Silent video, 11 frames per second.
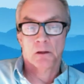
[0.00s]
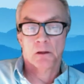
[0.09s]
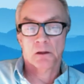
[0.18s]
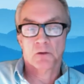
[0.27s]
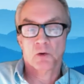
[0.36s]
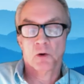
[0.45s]

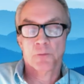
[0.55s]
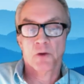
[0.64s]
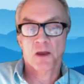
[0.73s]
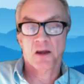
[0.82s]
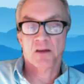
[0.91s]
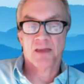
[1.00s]

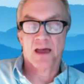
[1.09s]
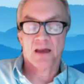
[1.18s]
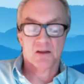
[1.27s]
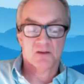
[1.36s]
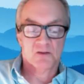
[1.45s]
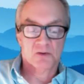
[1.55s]
incorporated that
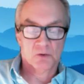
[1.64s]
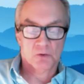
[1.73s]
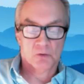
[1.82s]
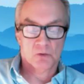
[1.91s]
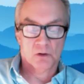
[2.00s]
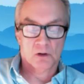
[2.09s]

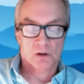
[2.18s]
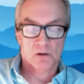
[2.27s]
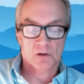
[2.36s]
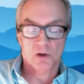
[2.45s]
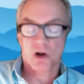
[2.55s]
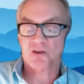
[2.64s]
into
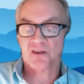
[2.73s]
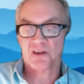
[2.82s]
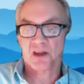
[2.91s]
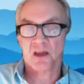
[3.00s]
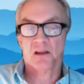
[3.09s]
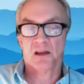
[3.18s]
large
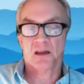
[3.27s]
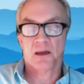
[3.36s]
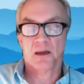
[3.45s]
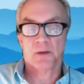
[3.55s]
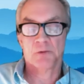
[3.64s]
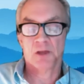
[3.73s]
scale
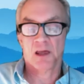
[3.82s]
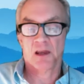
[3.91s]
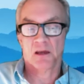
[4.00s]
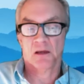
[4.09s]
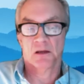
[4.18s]
economic planning.